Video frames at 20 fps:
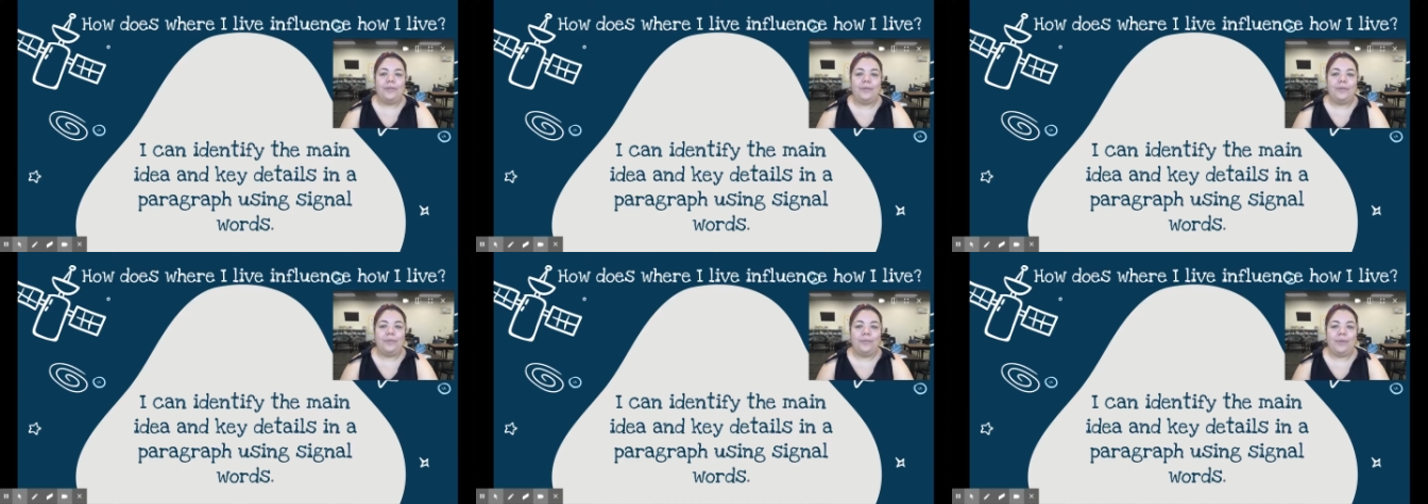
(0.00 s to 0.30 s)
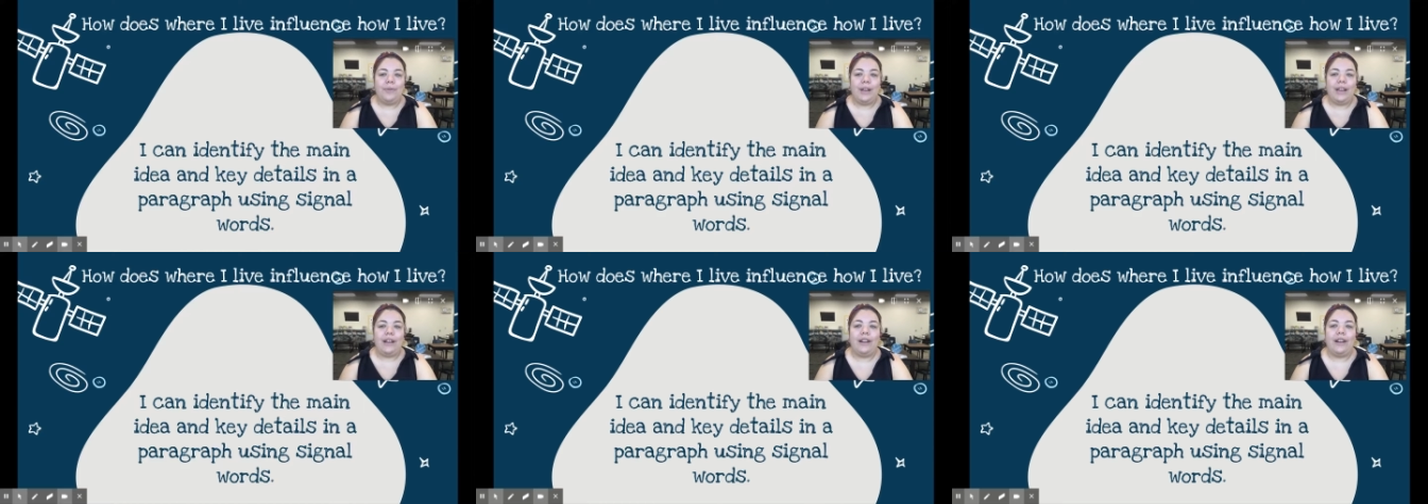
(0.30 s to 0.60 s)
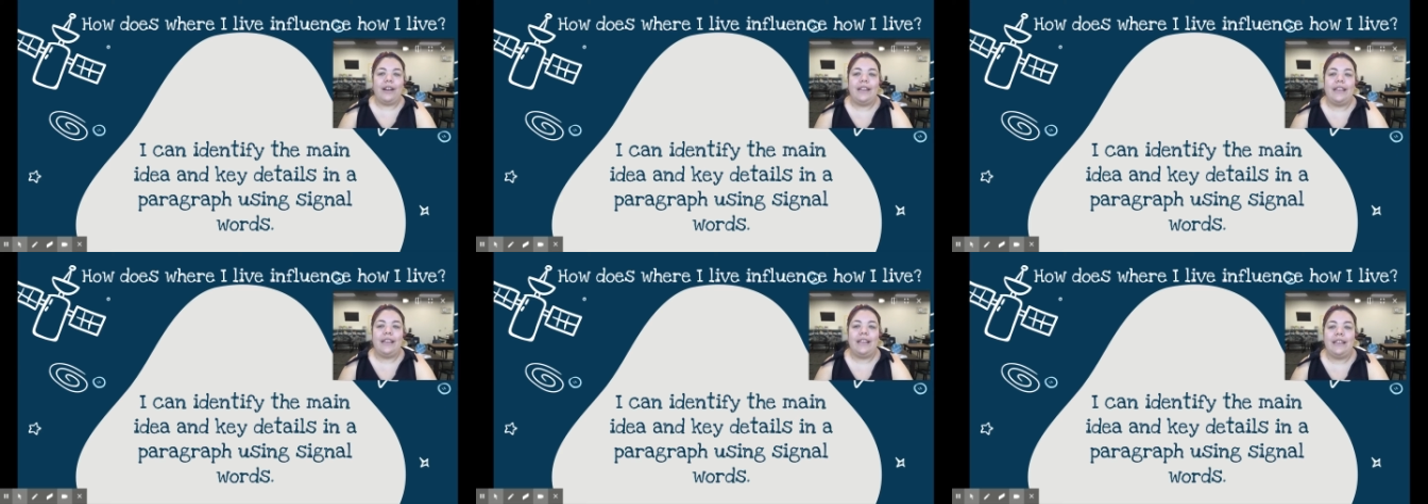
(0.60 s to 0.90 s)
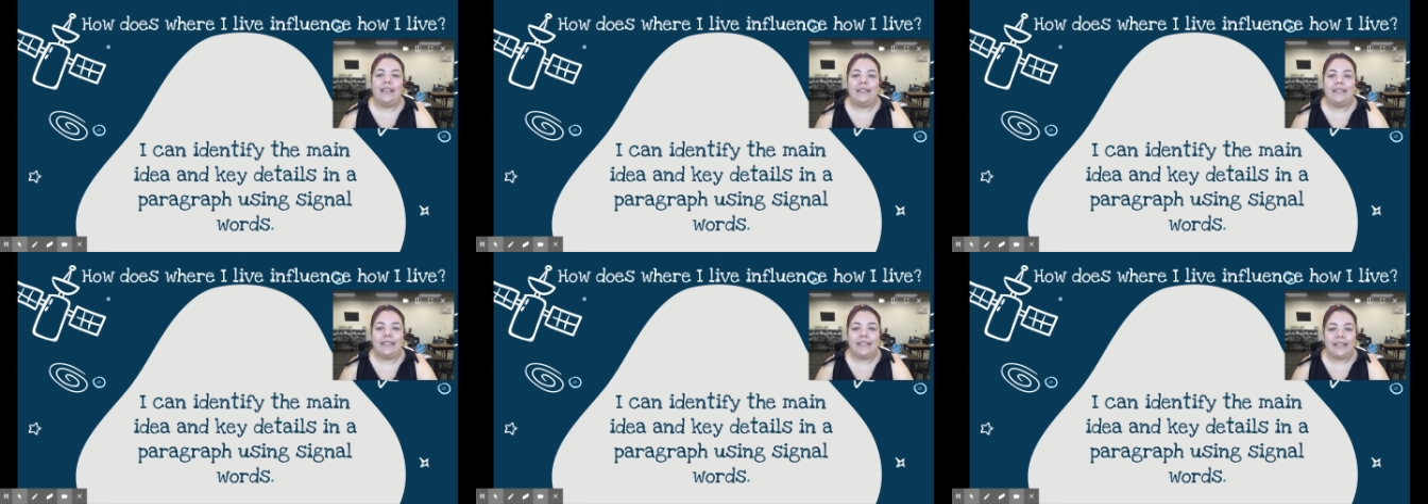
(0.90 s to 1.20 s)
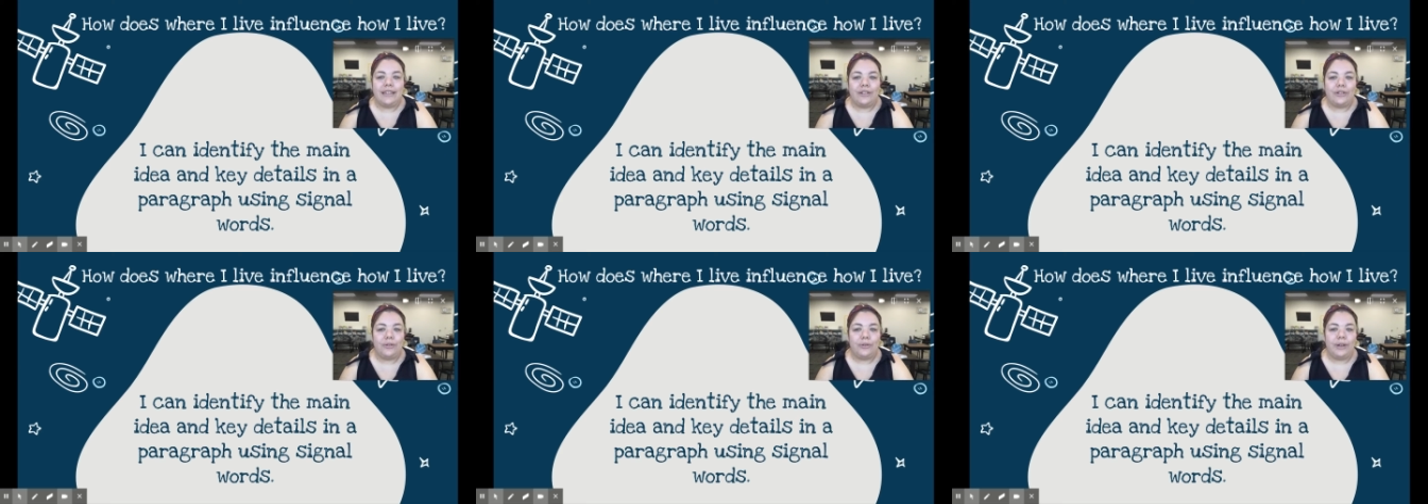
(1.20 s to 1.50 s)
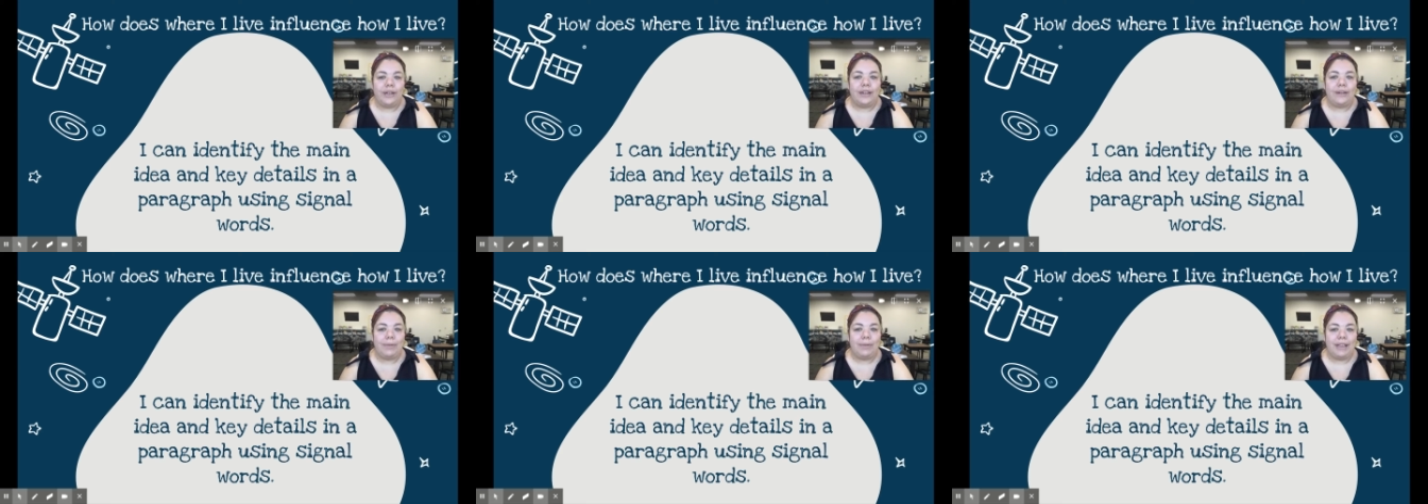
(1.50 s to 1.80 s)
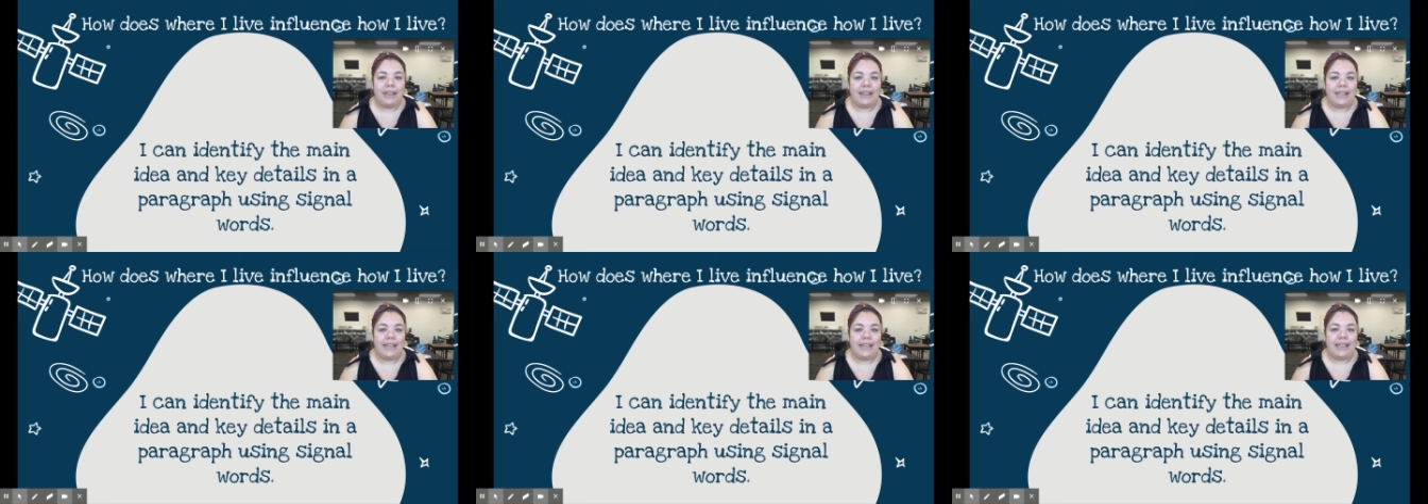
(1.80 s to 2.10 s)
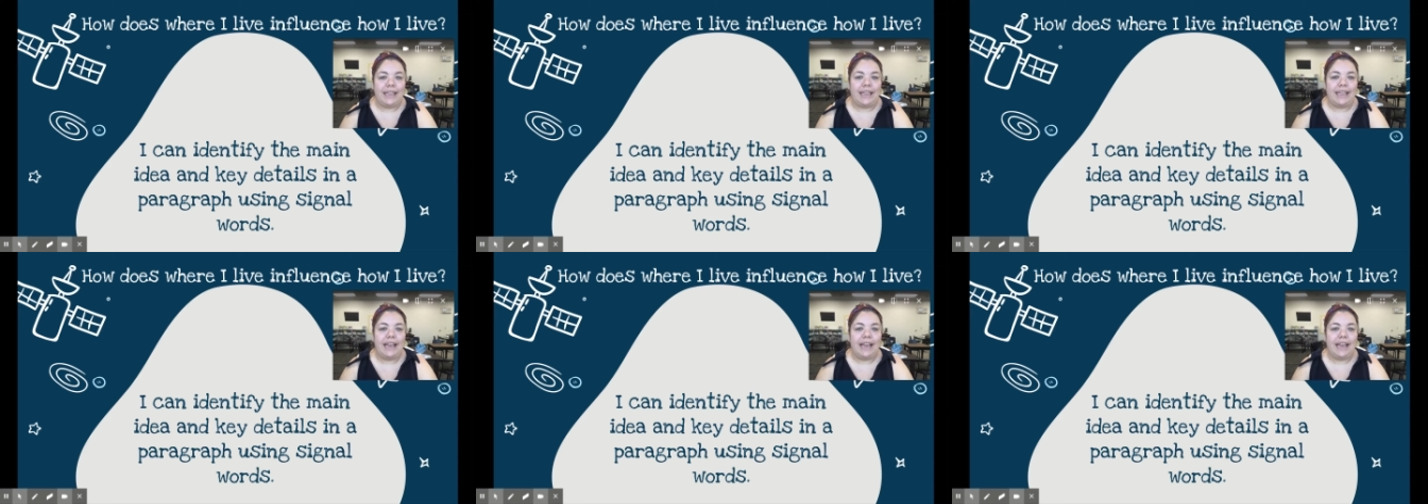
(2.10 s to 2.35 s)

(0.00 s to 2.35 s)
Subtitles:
We are still going to be thinking,